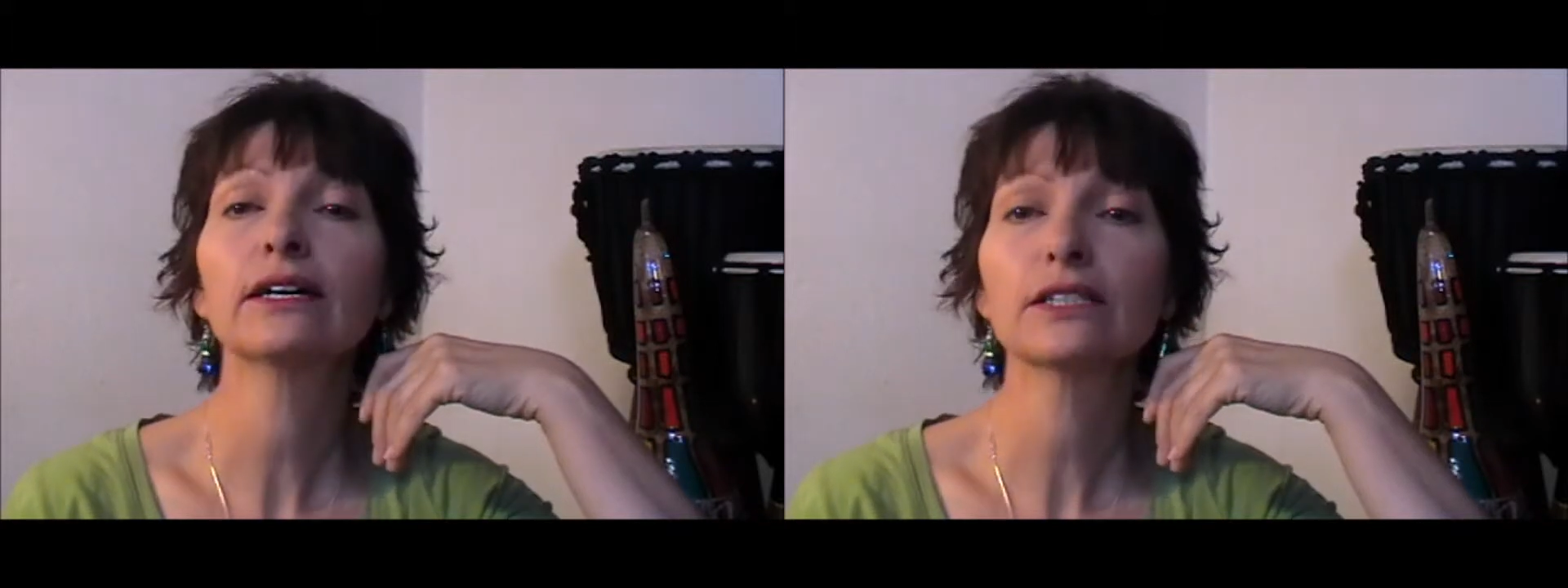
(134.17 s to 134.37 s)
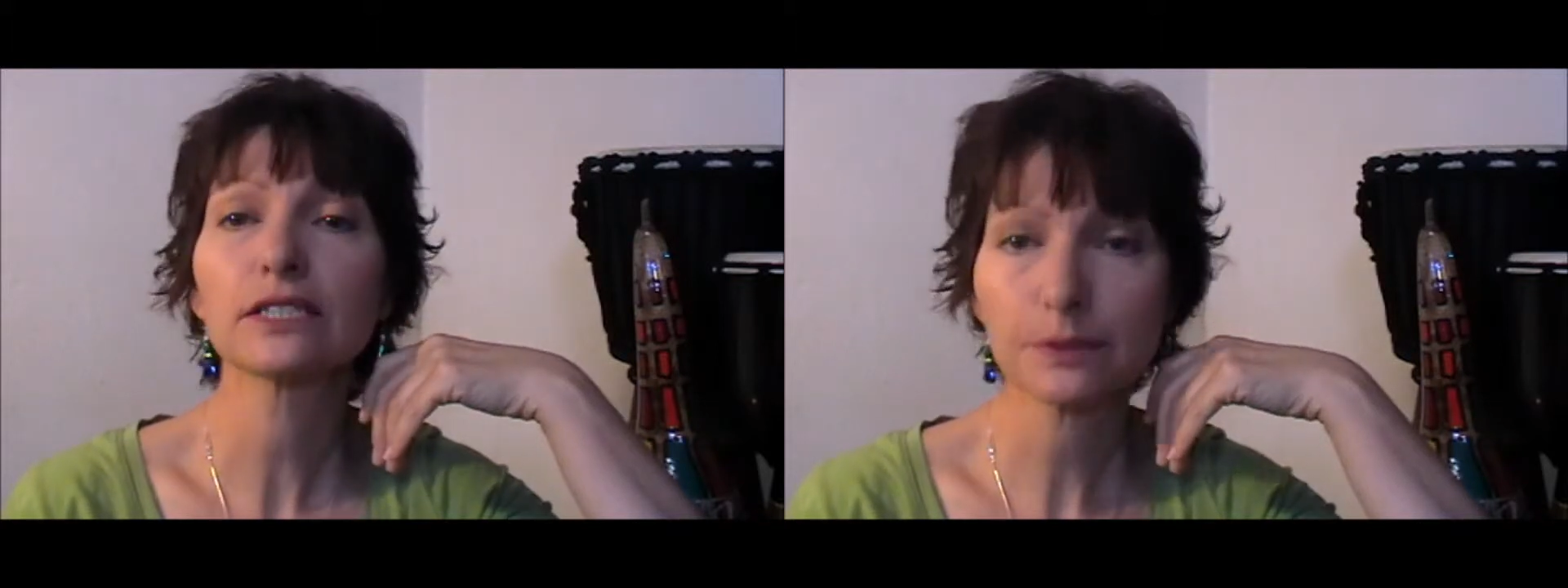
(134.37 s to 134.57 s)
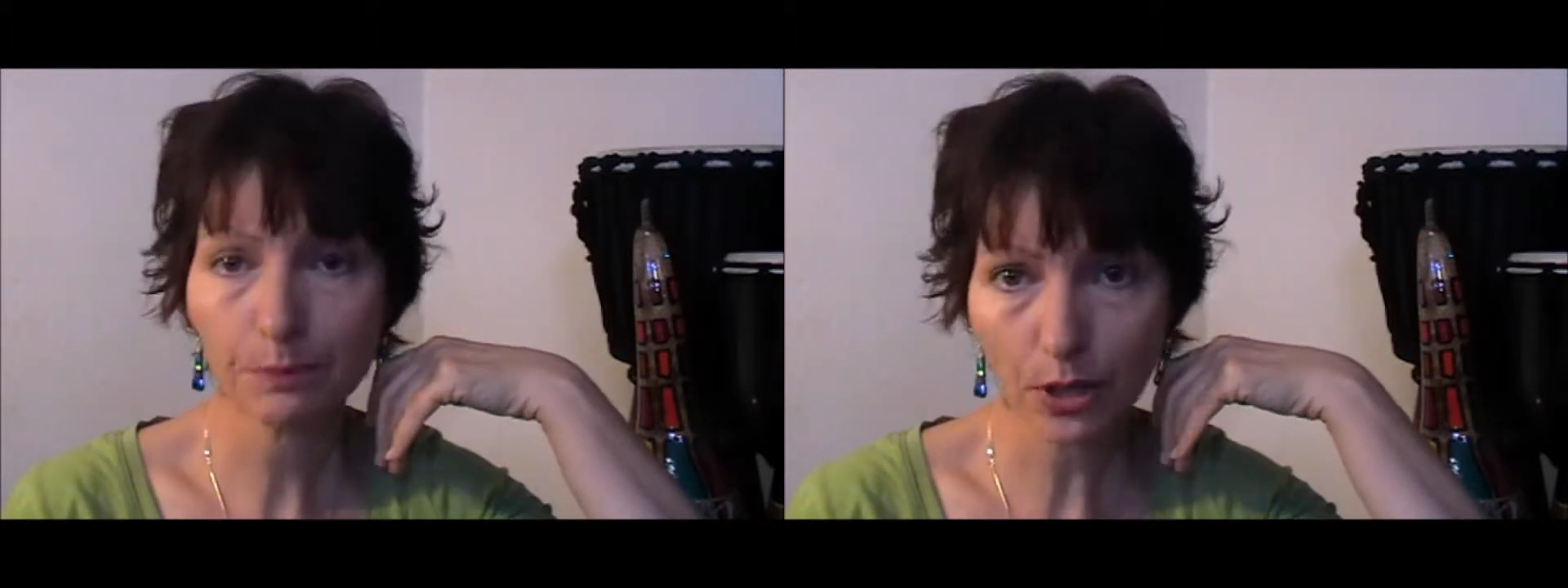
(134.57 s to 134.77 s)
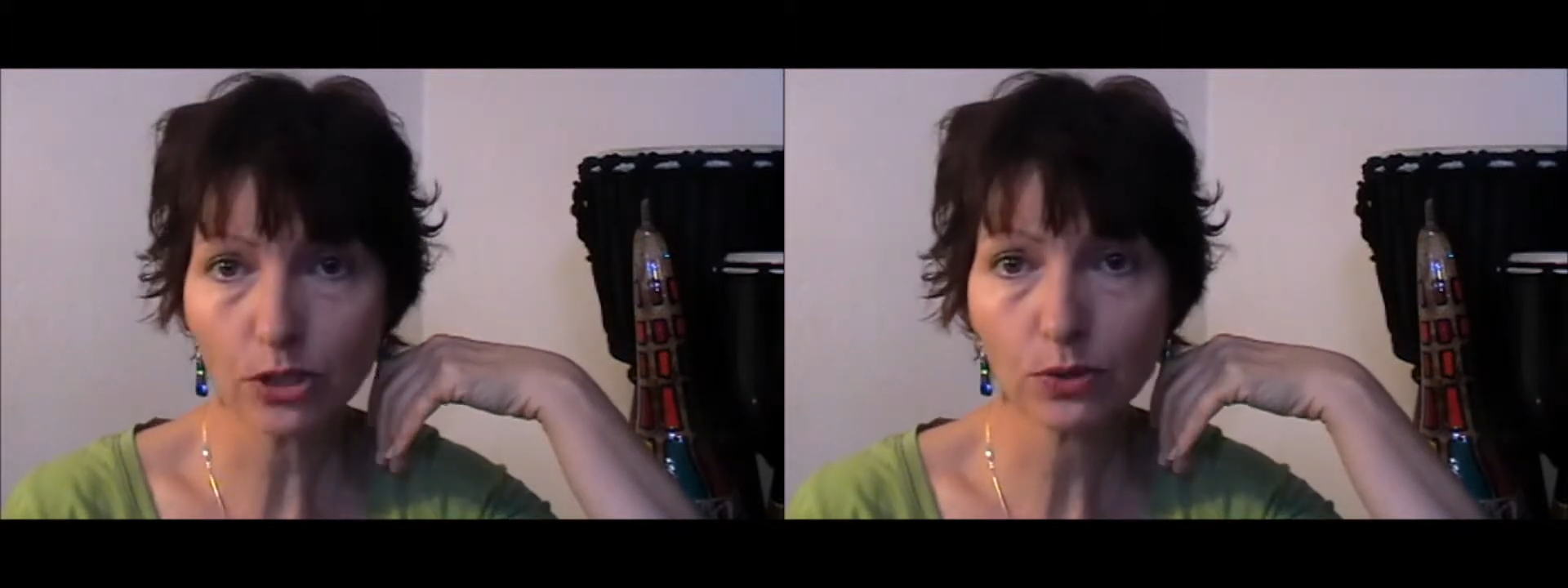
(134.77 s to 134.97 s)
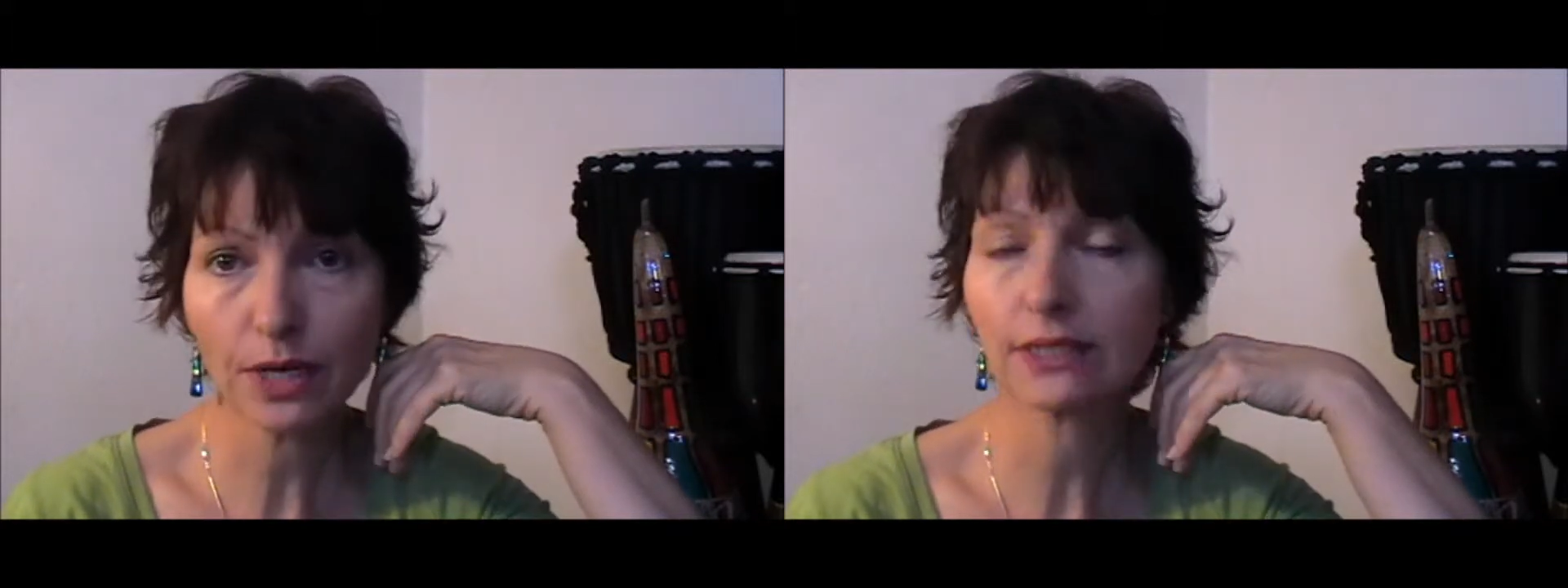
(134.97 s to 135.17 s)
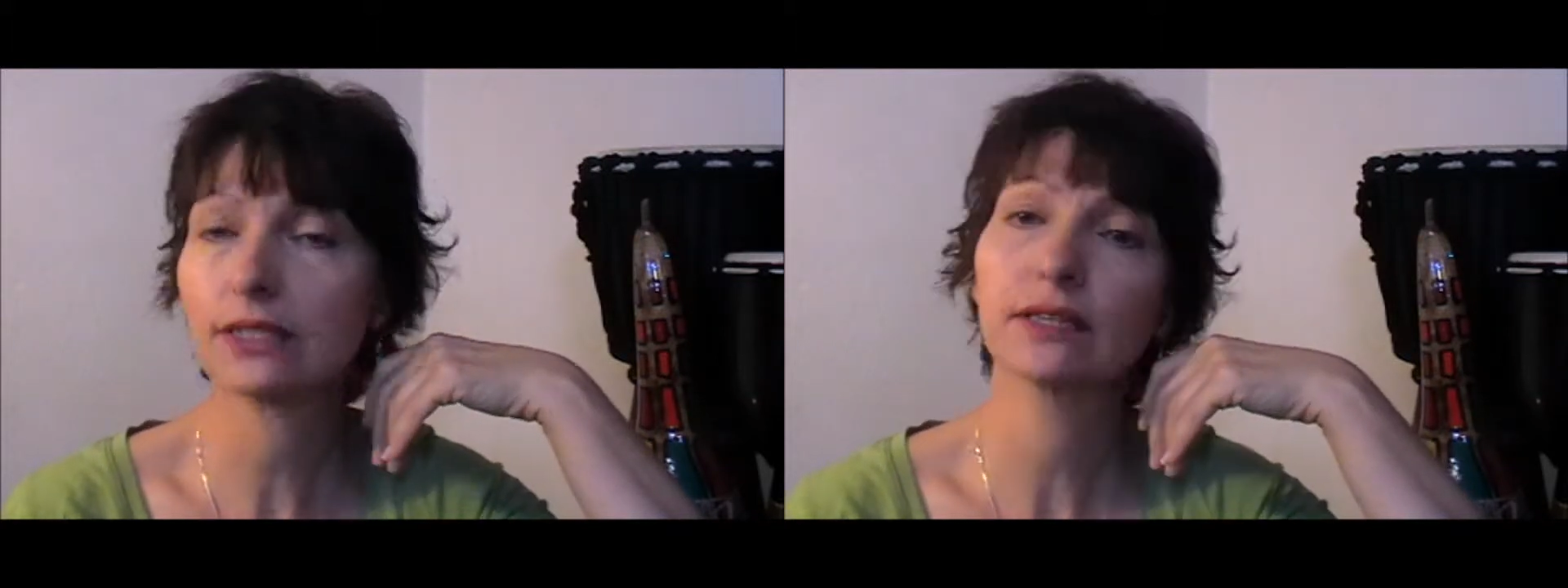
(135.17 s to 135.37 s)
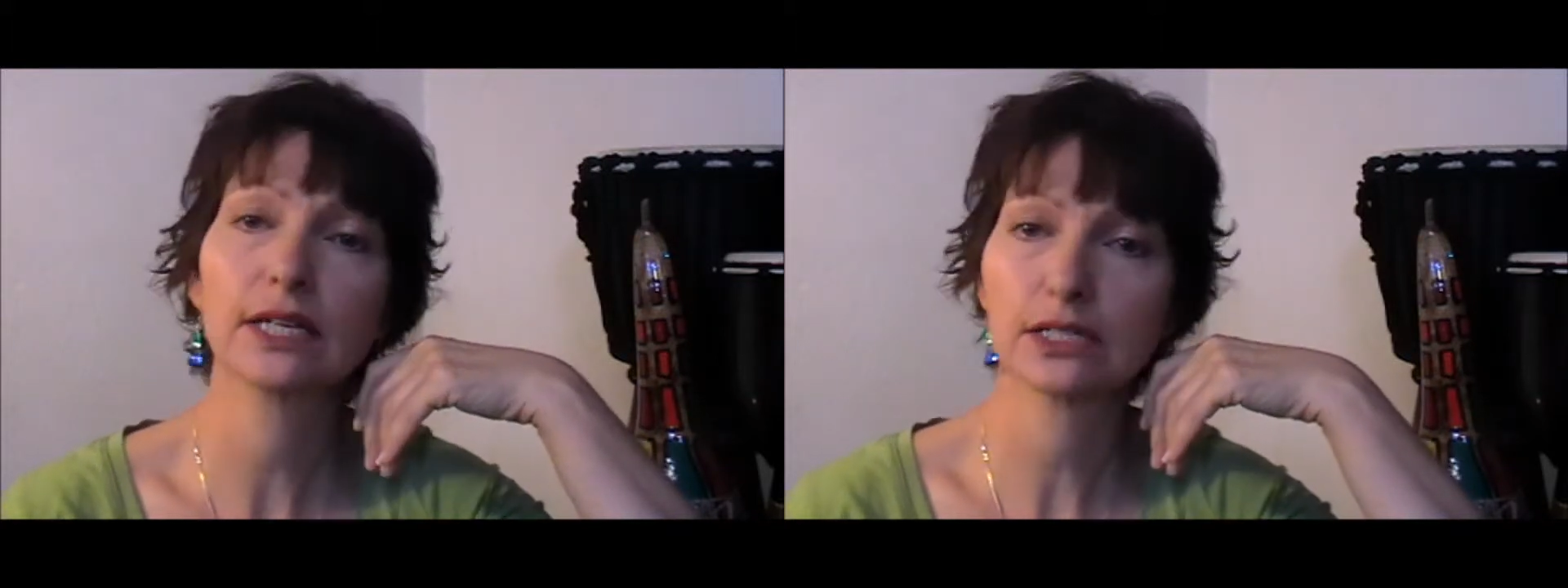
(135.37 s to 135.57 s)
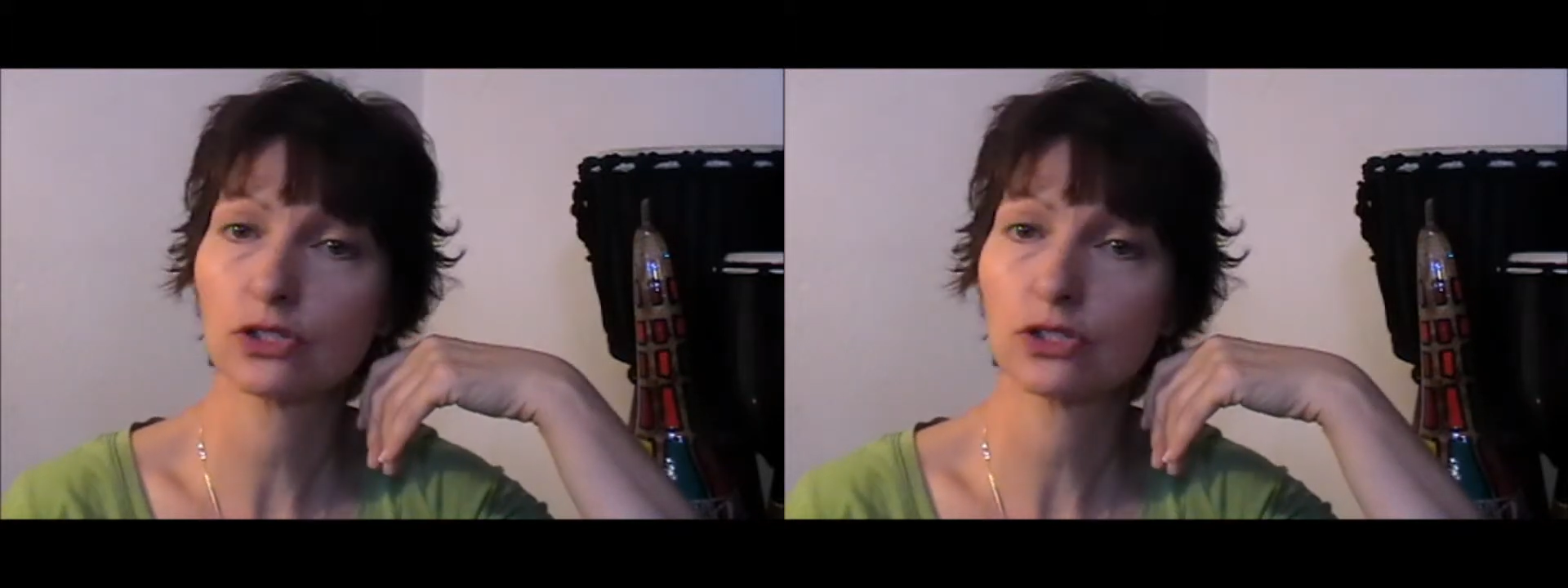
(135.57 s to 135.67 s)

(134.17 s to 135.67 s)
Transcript: spoke to us in these